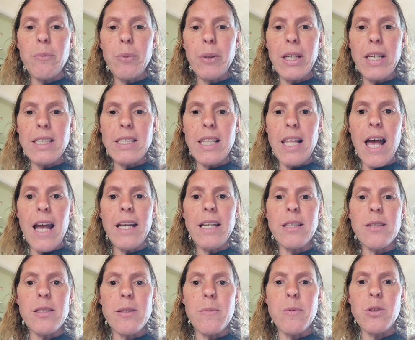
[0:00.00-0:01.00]
Please like
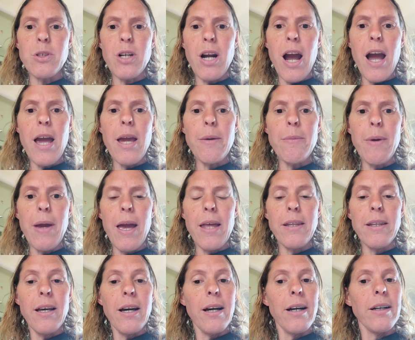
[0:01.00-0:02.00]
and subscribe
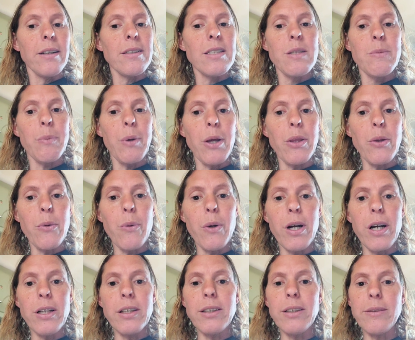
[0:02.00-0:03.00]
and spread the
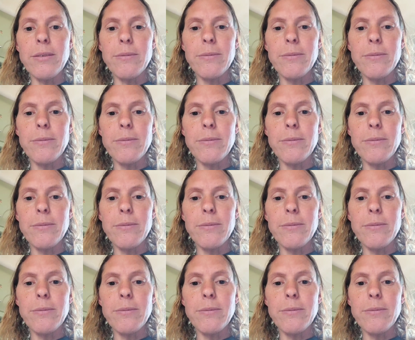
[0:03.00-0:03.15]
word.